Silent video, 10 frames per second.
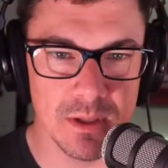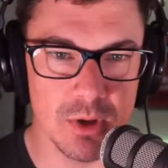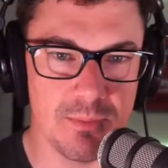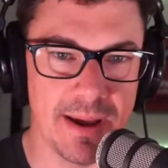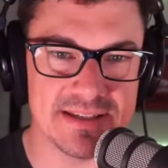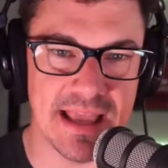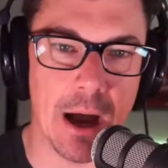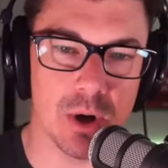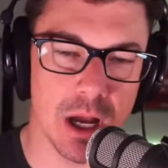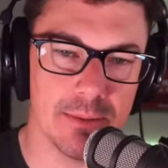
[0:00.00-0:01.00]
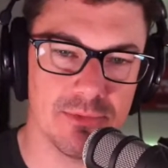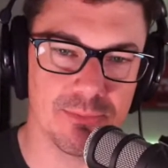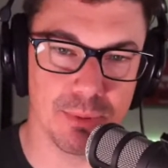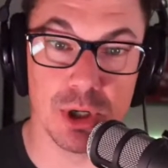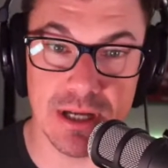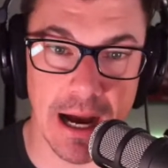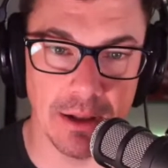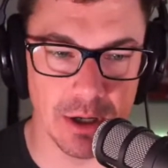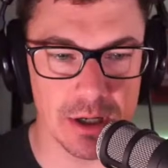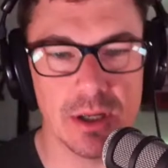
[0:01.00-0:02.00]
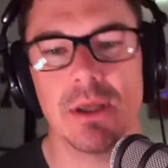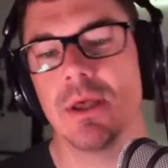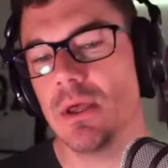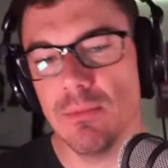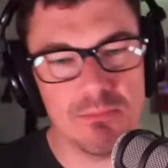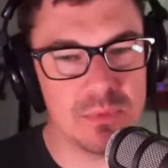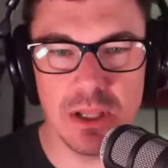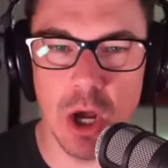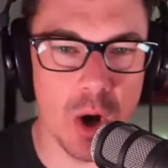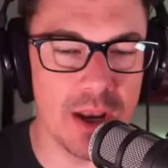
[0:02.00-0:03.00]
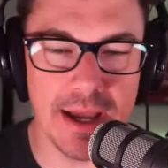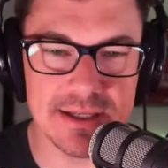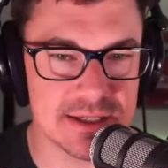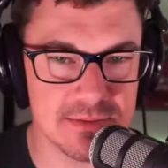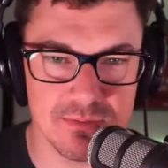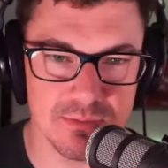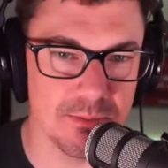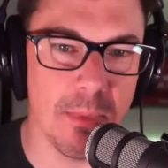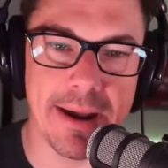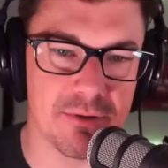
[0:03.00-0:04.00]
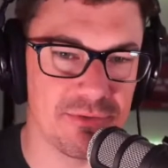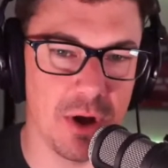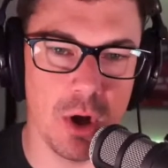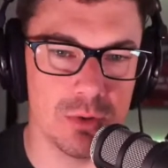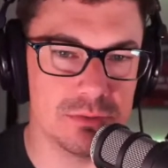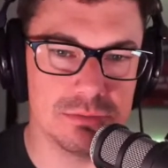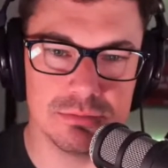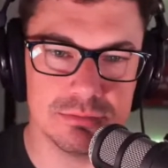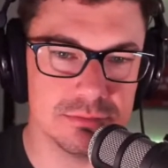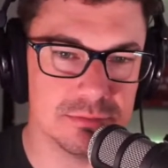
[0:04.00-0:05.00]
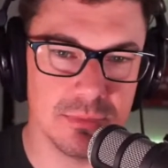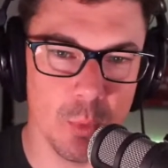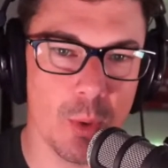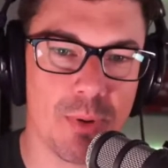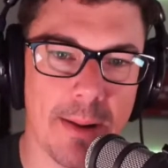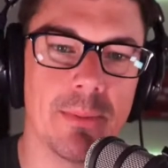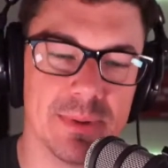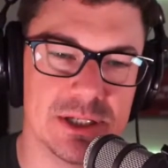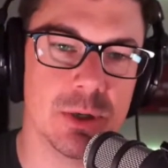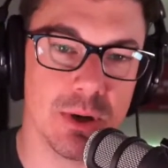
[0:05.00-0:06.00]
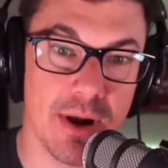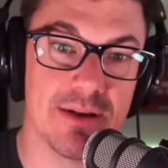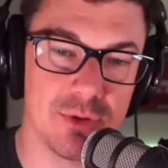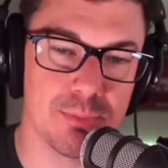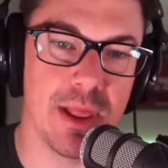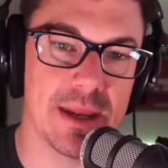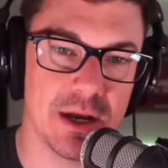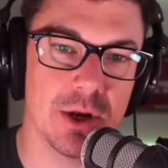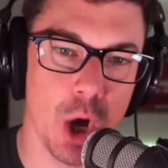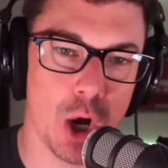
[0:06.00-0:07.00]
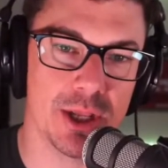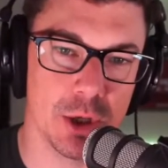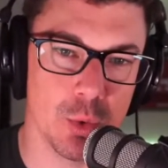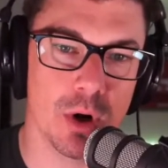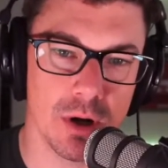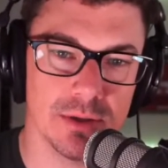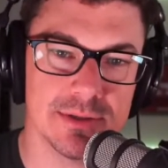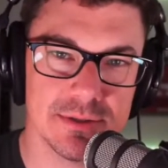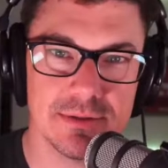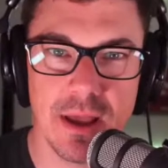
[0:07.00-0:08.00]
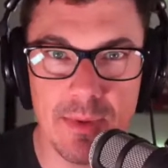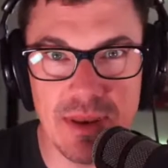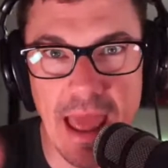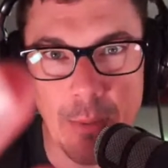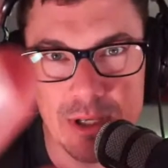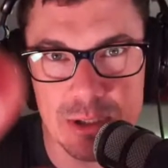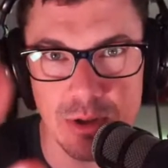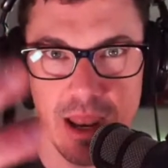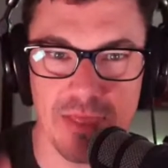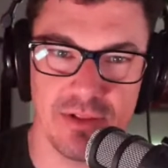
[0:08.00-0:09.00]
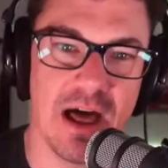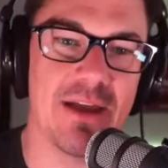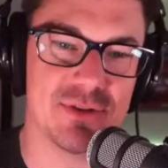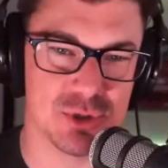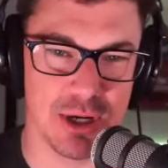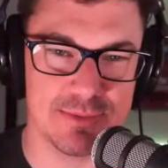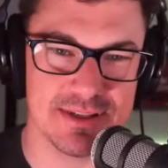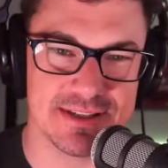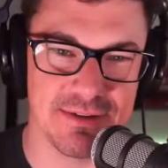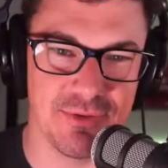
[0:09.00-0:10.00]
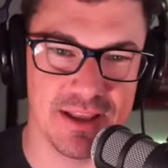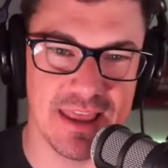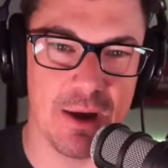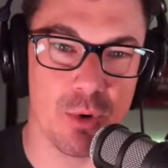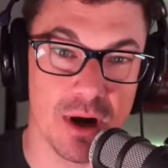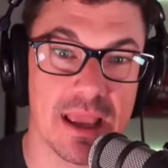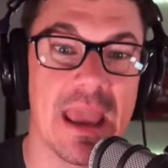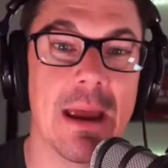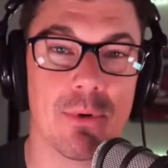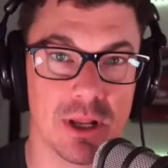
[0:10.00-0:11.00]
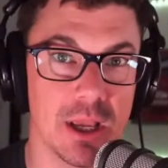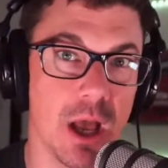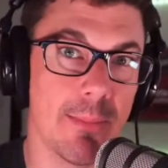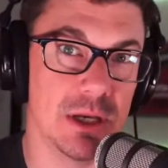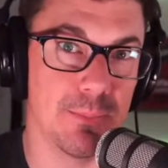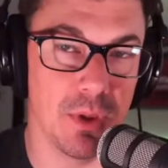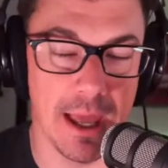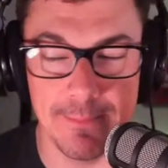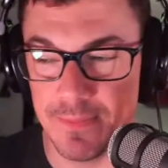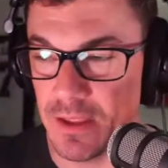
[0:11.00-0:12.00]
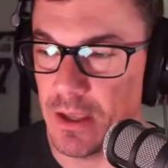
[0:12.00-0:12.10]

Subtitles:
your best outcome per dollar. A nice microphone will probably do it, right? If you're playing in an audio world. I mean, now we do a lot of the live streams and stuff like that where a camera can come into play.